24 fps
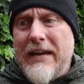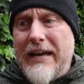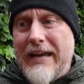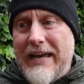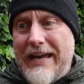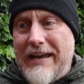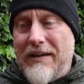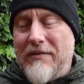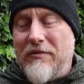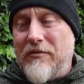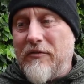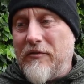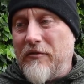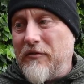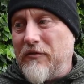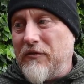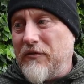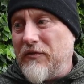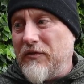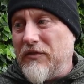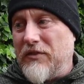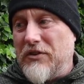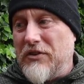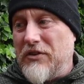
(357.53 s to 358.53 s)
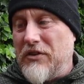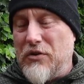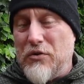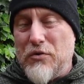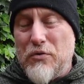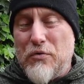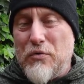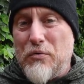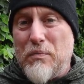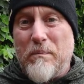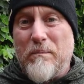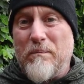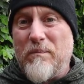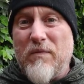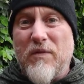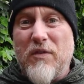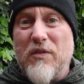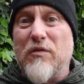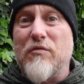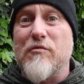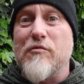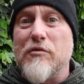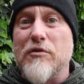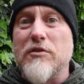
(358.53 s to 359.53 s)
if you
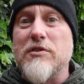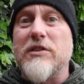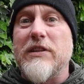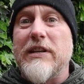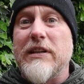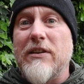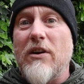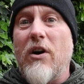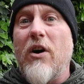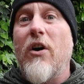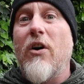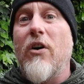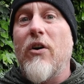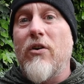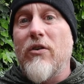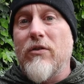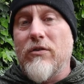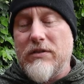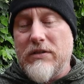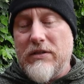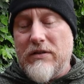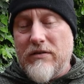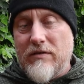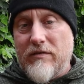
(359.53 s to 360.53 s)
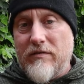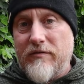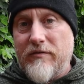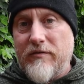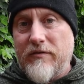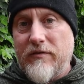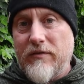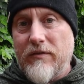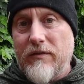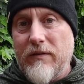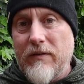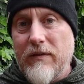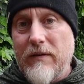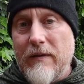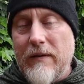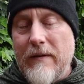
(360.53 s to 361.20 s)
thrust it hard enough.